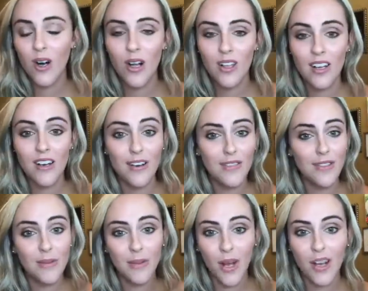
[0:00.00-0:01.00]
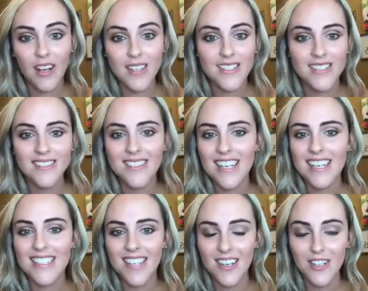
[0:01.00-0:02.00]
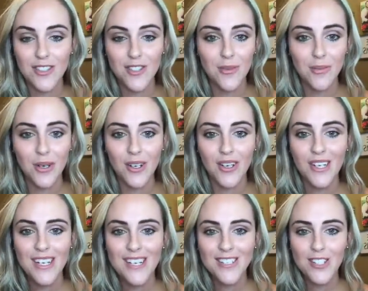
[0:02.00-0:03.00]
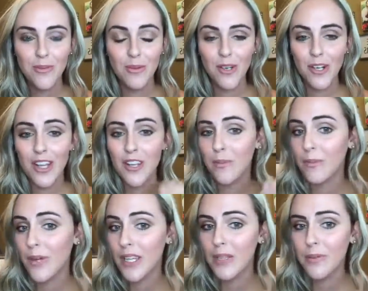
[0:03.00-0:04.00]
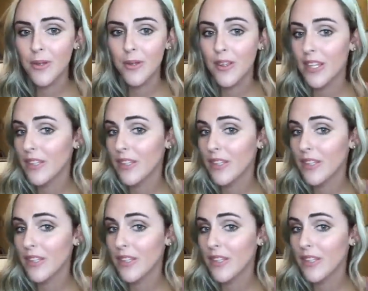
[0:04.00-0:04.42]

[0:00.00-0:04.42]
All of the products, like I said, are super, super great. They're breathable,